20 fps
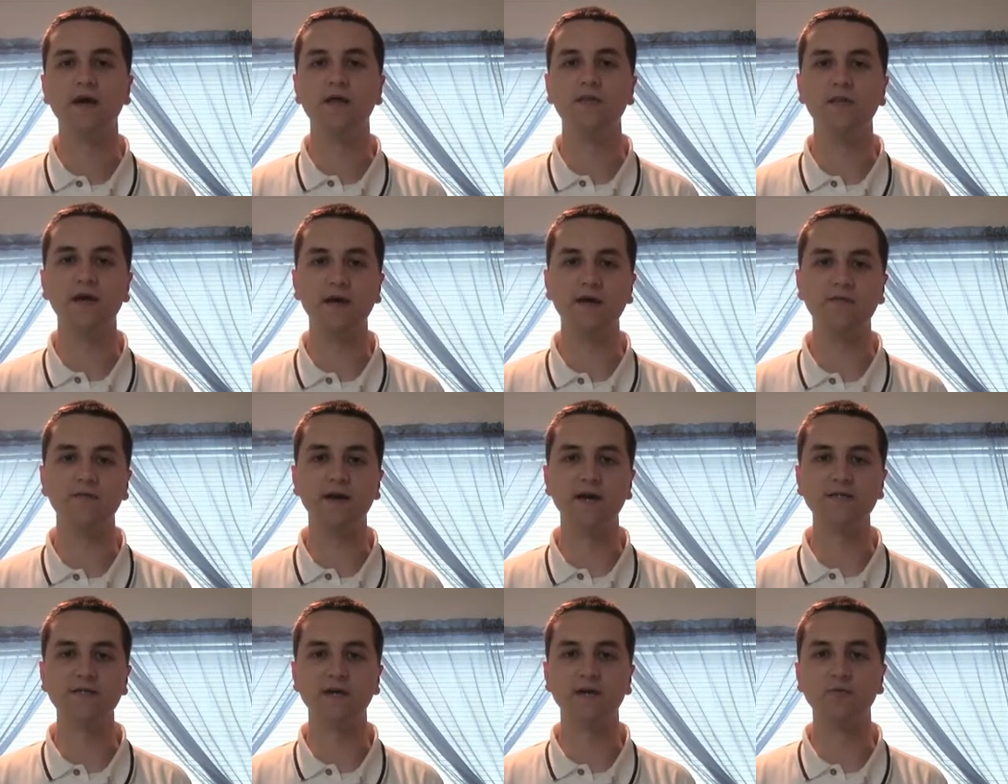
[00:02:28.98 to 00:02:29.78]
They
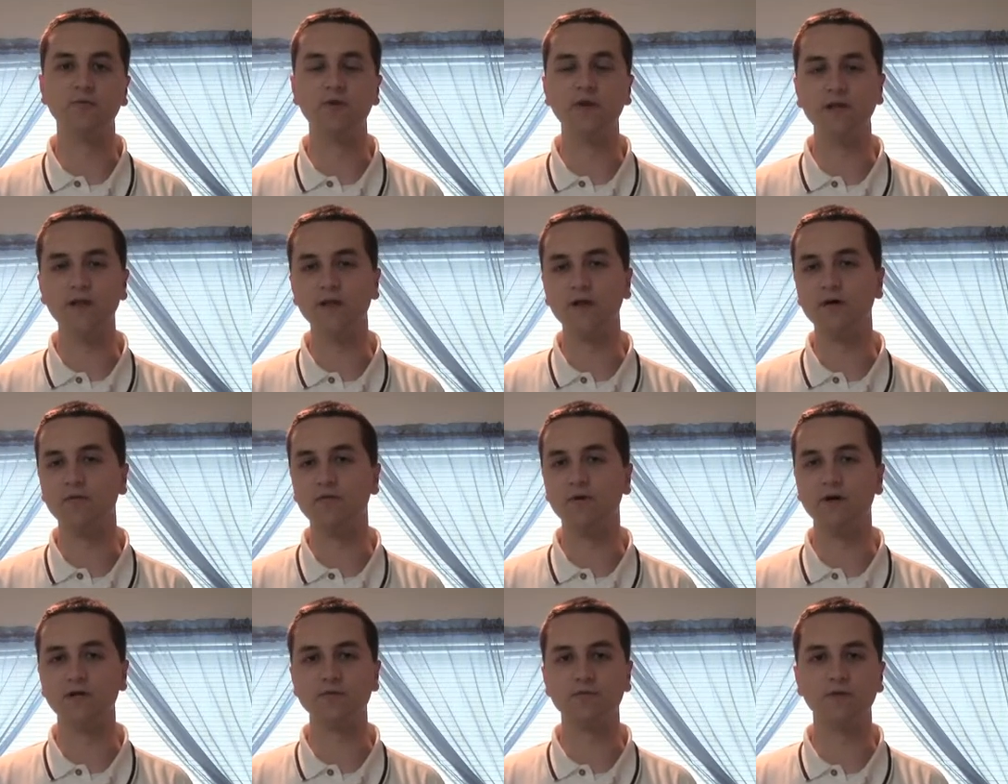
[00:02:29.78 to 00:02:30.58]
advance. I really
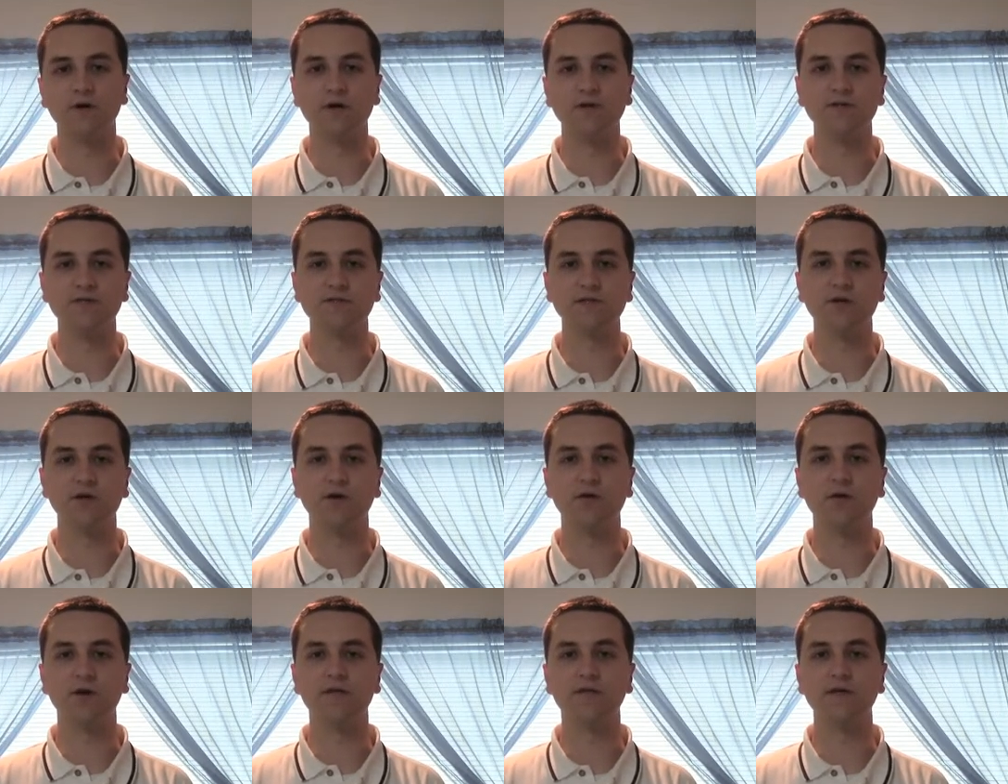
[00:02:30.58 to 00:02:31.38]
love Ross Rogers in
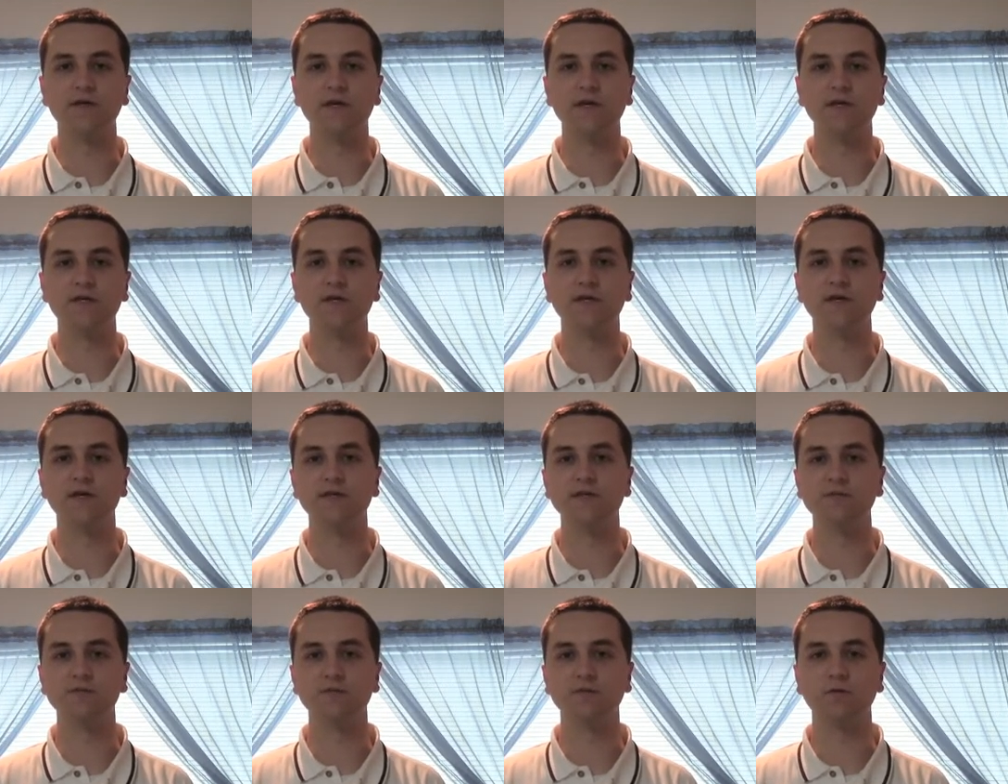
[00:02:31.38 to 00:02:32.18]
goal. I think he
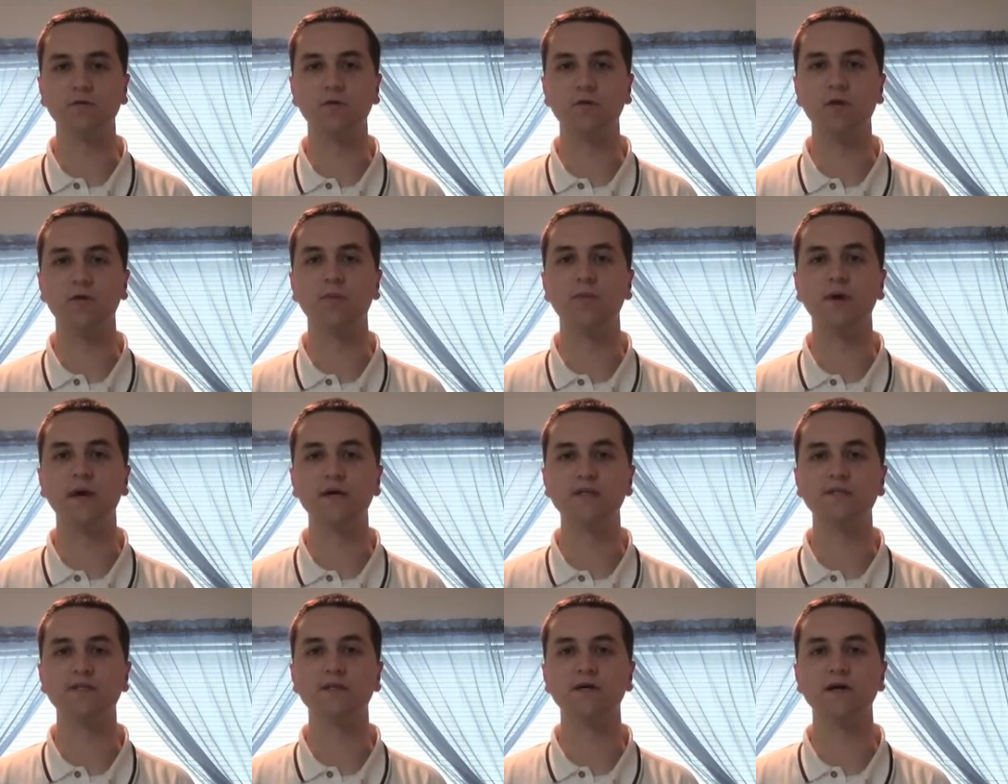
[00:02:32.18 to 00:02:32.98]
is one of the
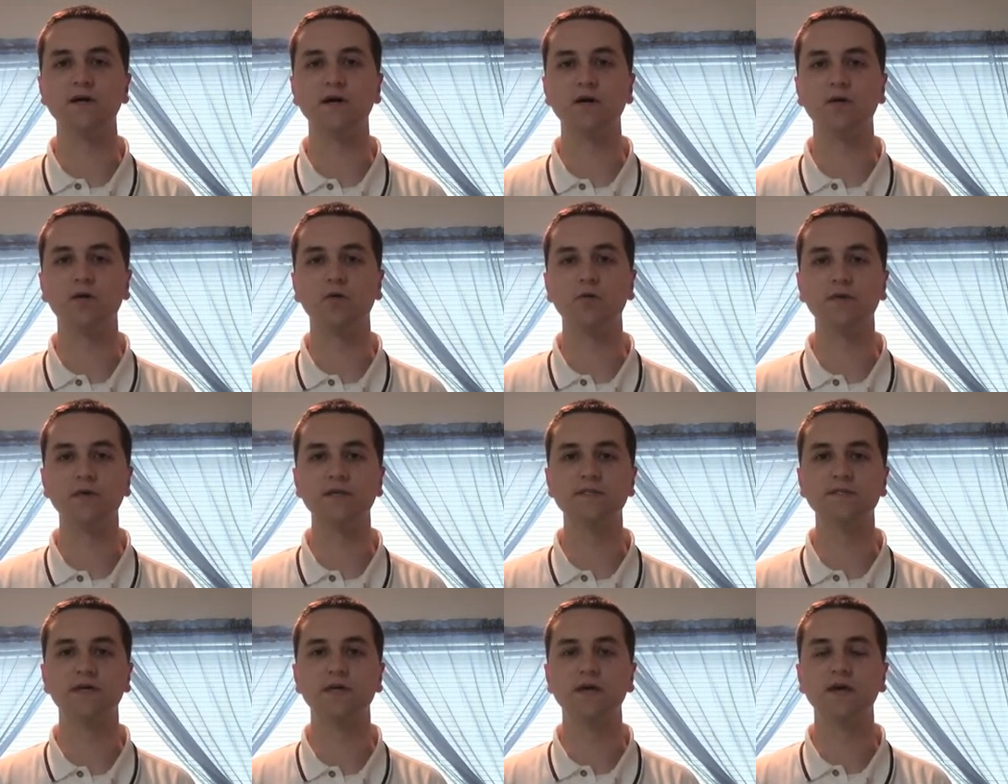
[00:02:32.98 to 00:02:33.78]
best
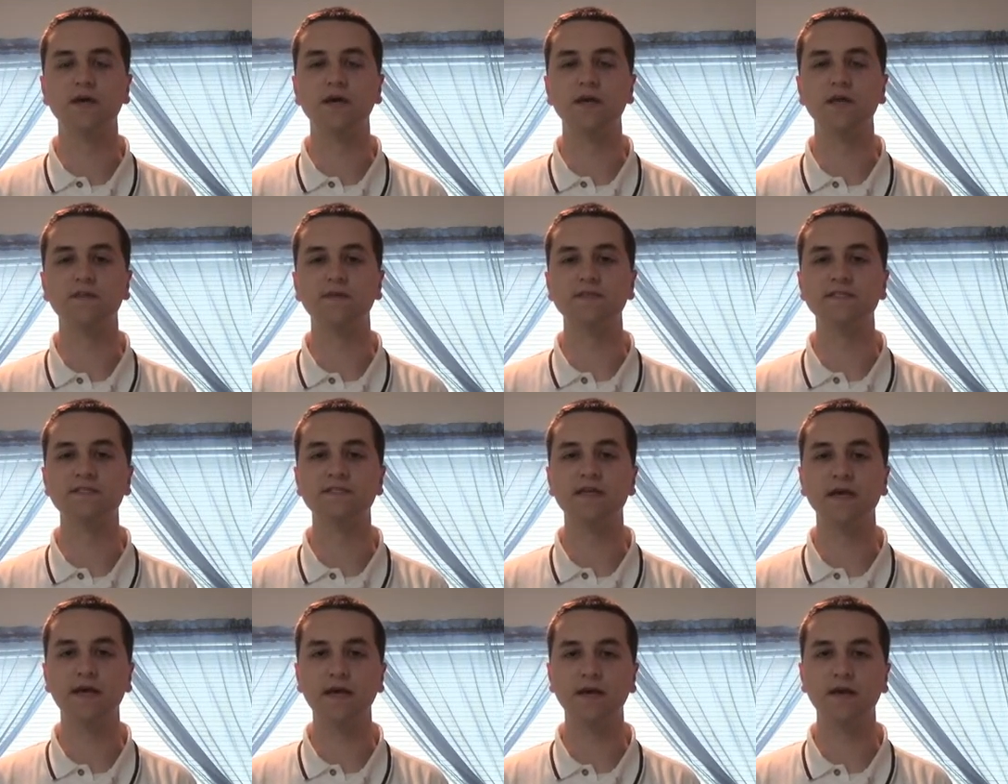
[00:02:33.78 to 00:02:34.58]
goalies in the
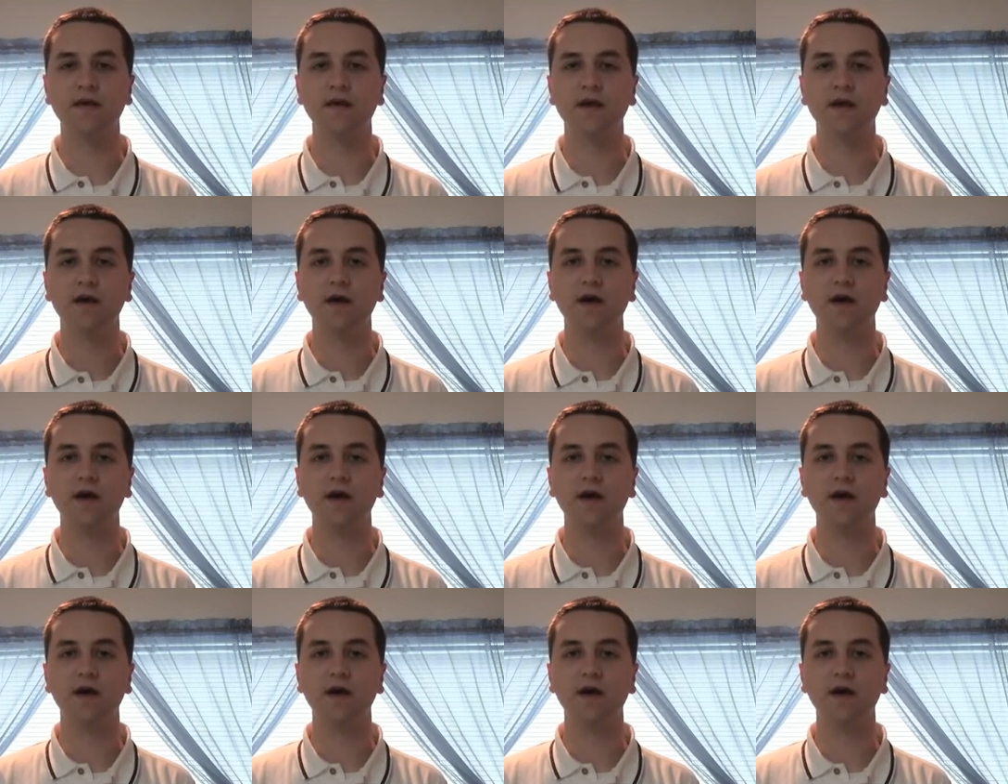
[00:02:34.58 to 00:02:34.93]
state.